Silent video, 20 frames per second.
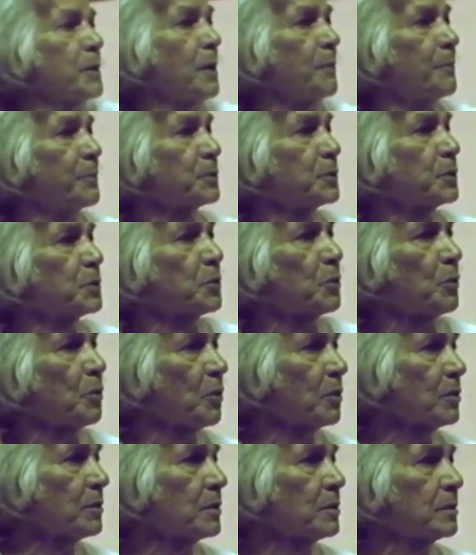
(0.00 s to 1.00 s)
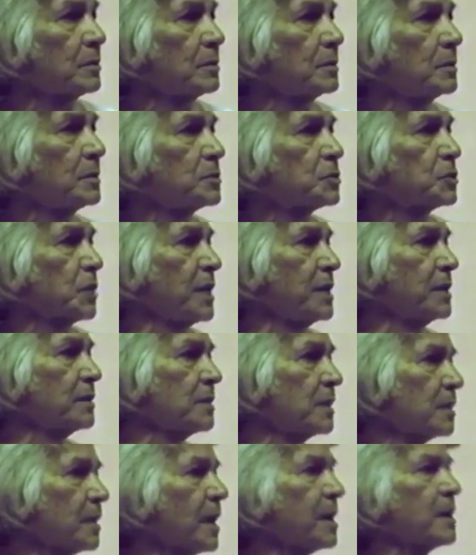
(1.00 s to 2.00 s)
call me up in the court
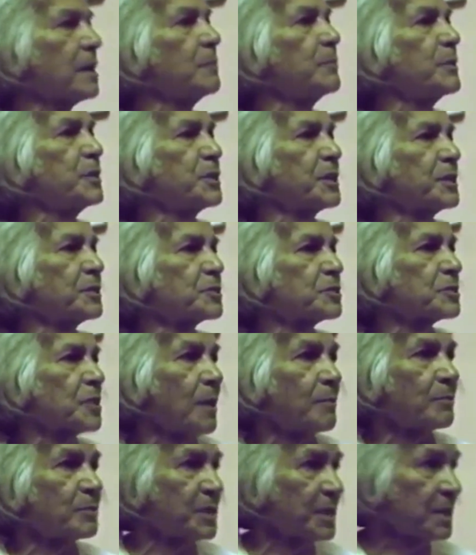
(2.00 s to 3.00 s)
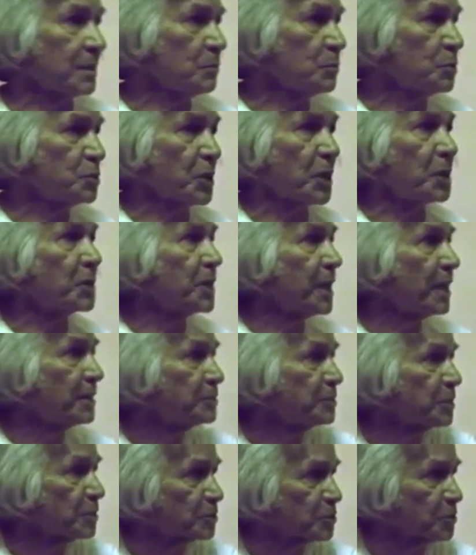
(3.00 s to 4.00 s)
saying that I committed something which
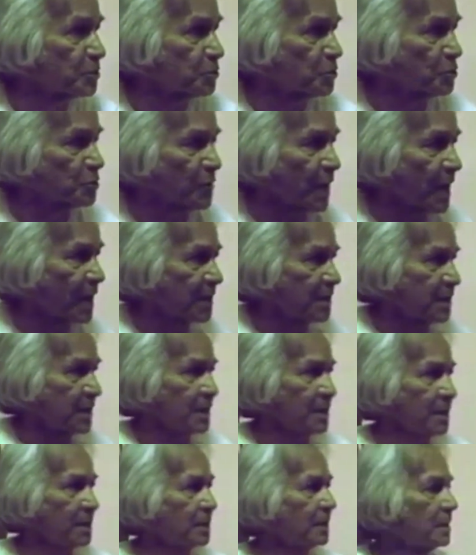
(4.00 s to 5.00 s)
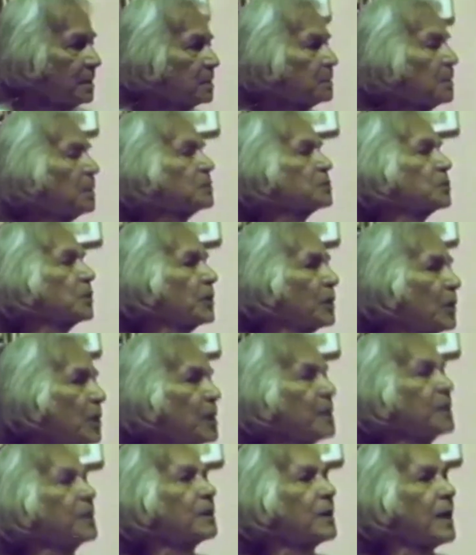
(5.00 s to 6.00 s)
endangers the society. That's
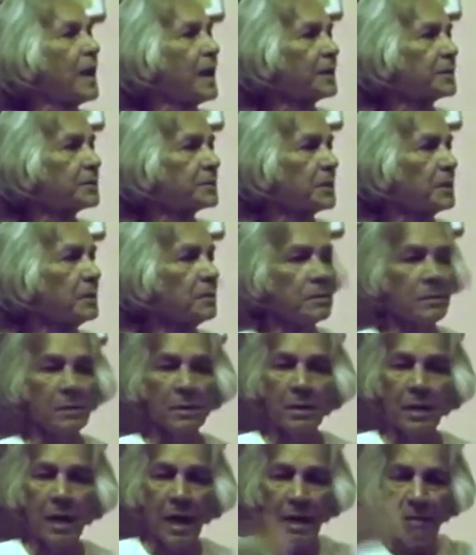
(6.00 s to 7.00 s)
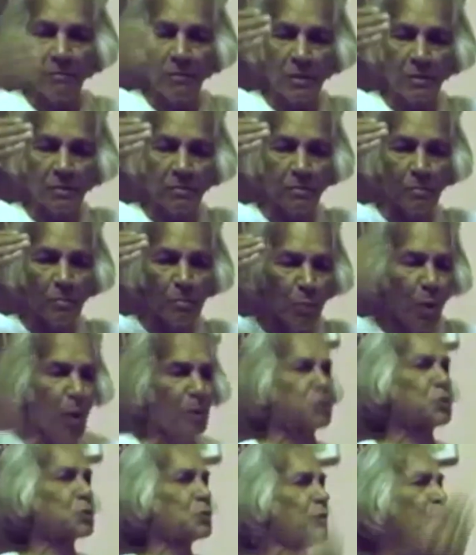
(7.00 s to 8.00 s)
an illegal action. I will
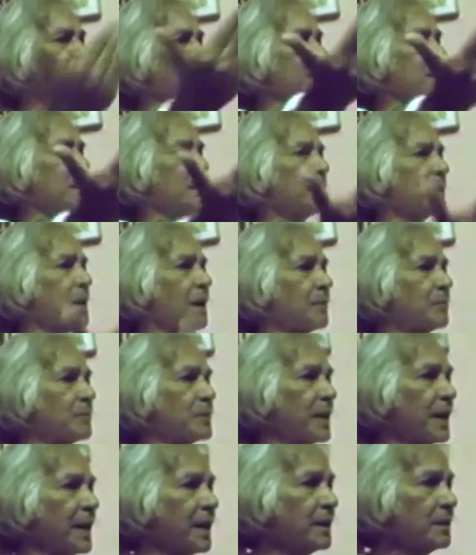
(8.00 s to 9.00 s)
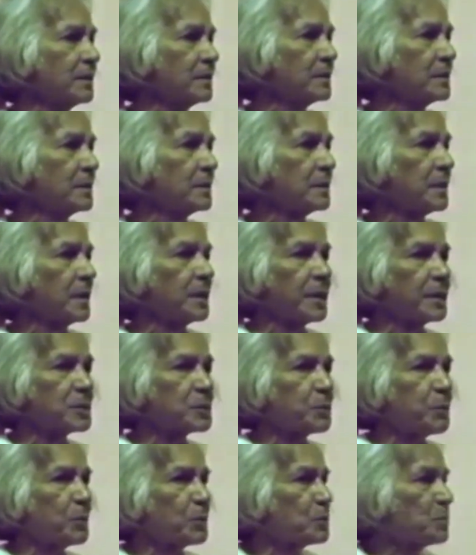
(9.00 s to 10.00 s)
most willingly come there
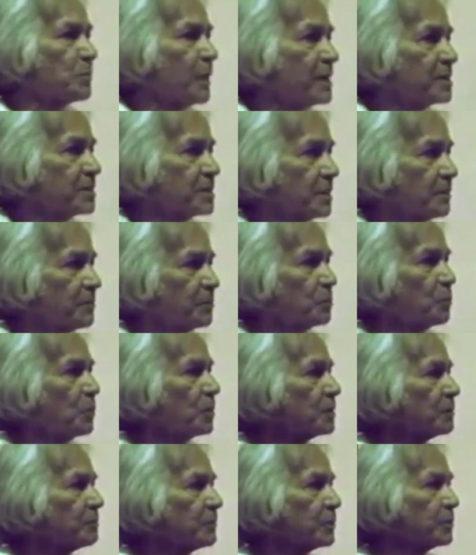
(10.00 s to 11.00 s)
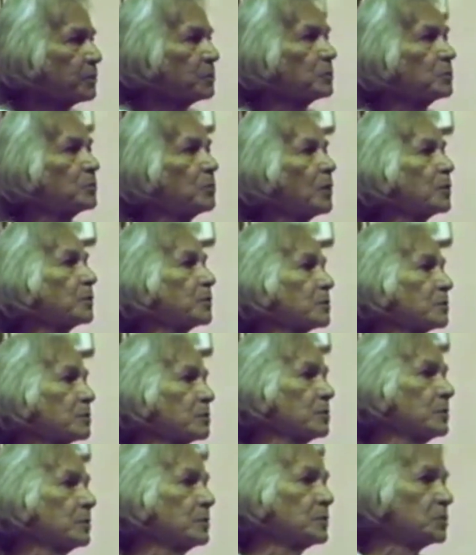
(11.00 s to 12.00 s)
and expose myself to whatever you
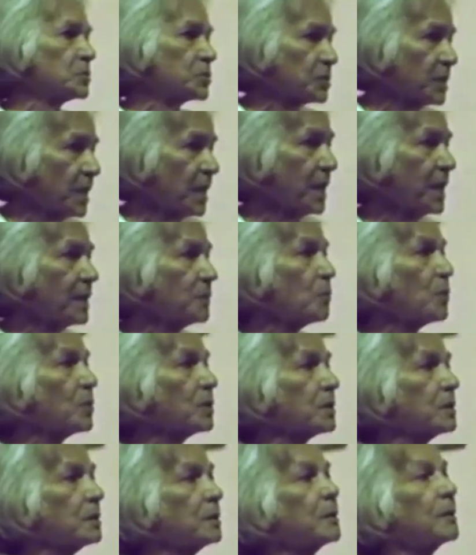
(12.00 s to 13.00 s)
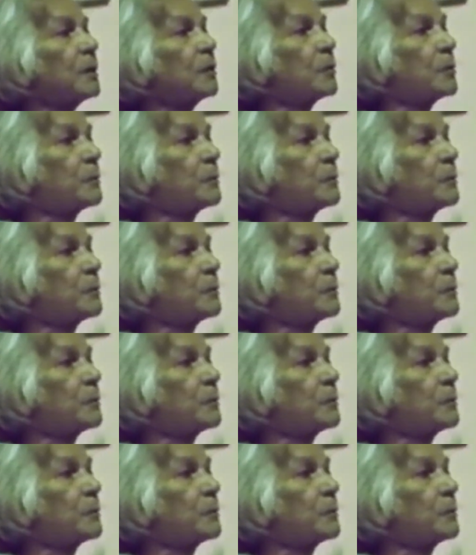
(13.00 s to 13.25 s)
want to say and what